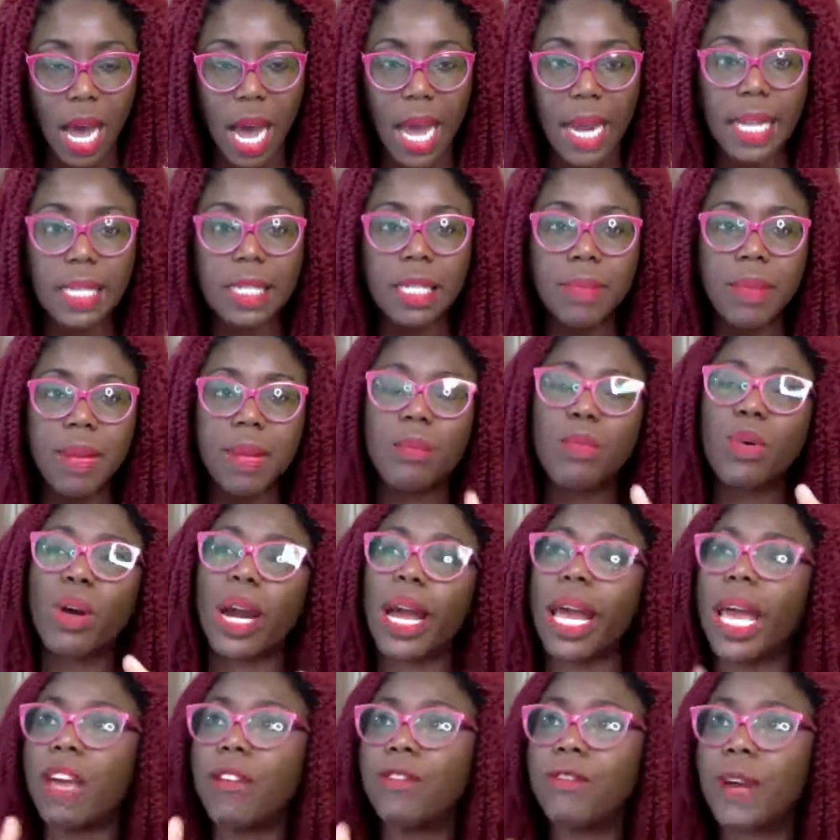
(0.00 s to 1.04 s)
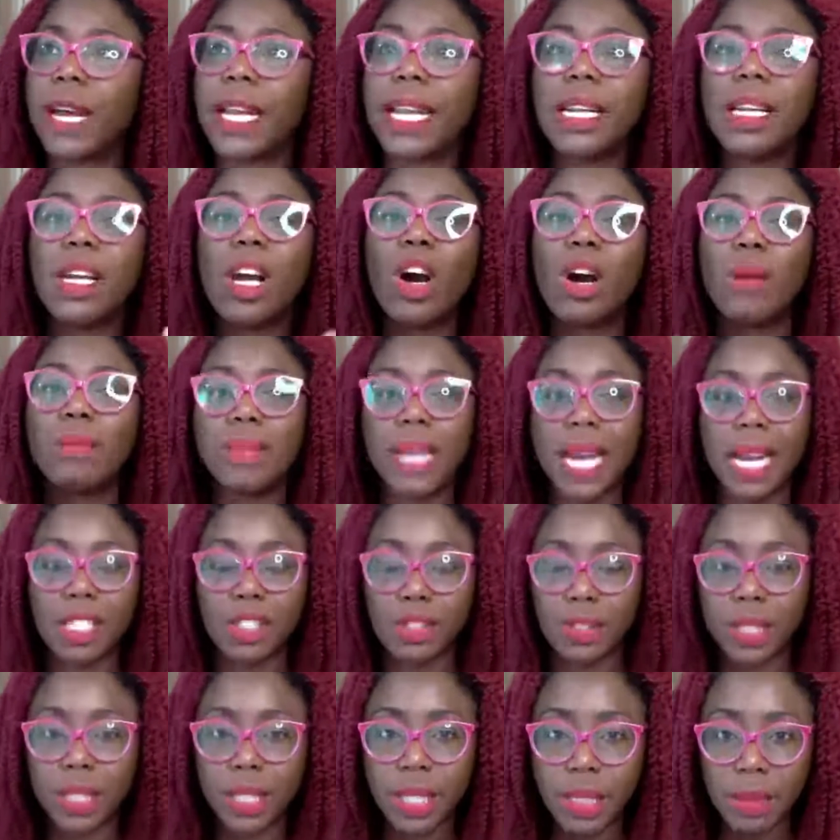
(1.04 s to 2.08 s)
a little bit more effort. It didn't come
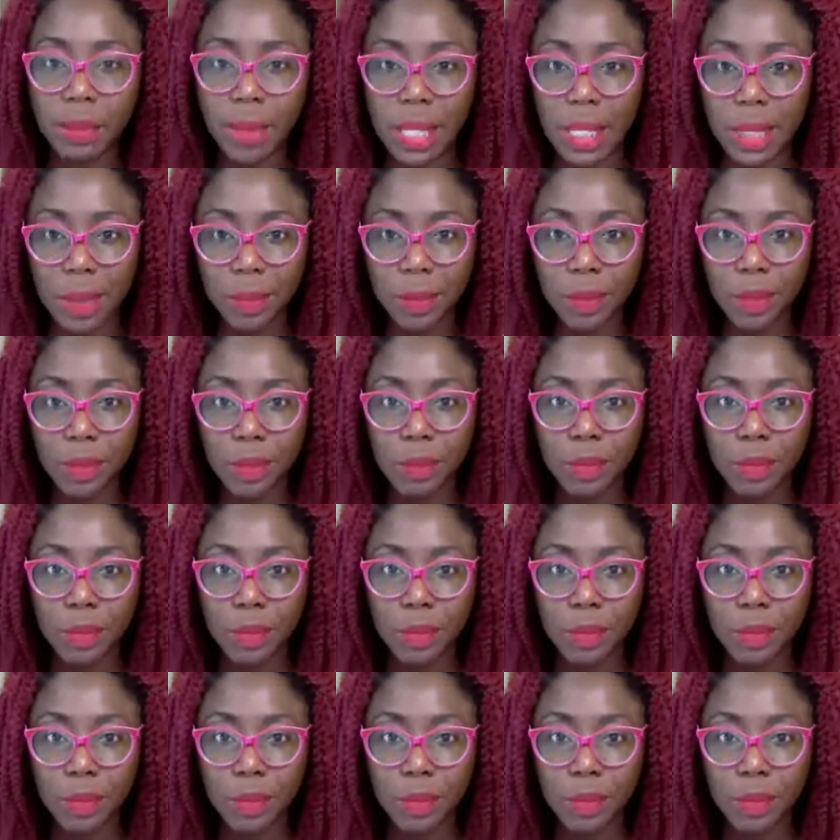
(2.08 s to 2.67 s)
natural to me.